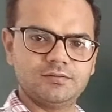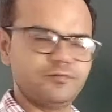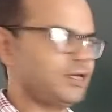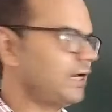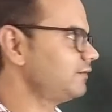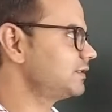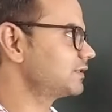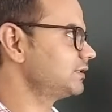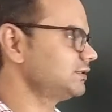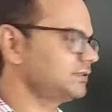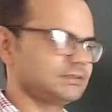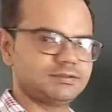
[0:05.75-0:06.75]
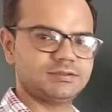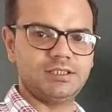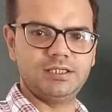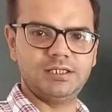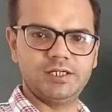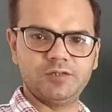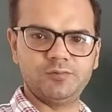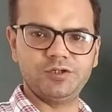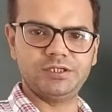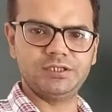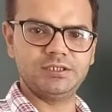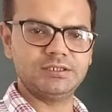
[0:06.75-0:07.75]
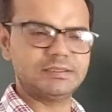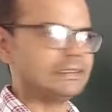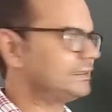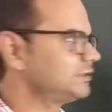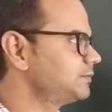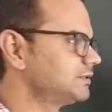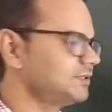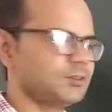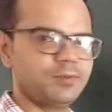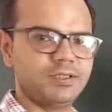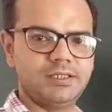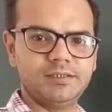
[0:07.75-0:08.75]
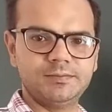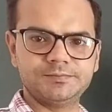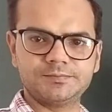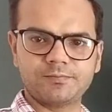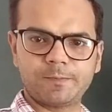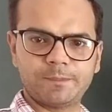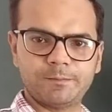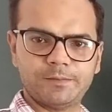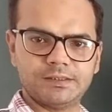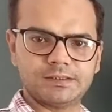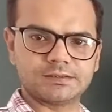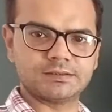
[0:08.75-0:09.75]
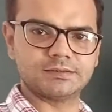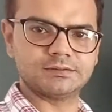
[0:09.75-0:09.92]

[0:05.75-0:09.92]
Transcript: We have discussed innate immunity, that is present by birth,